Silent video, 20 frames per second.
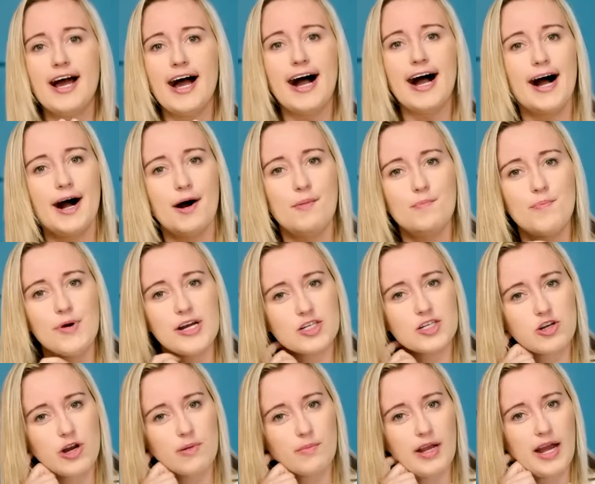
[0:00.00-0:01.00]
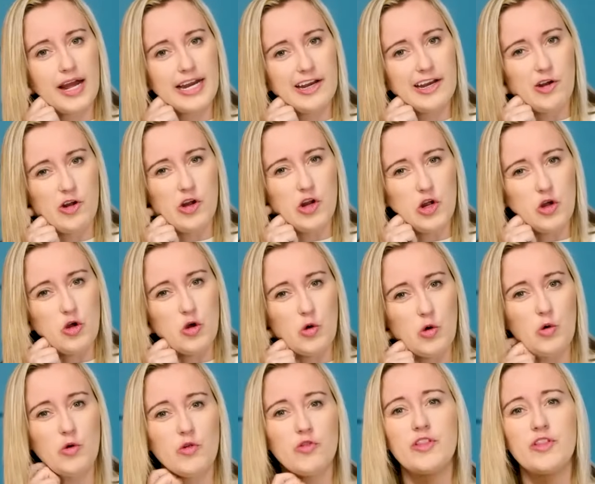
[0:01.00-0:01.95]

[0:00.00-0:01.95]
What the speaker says: But Trump kind of knew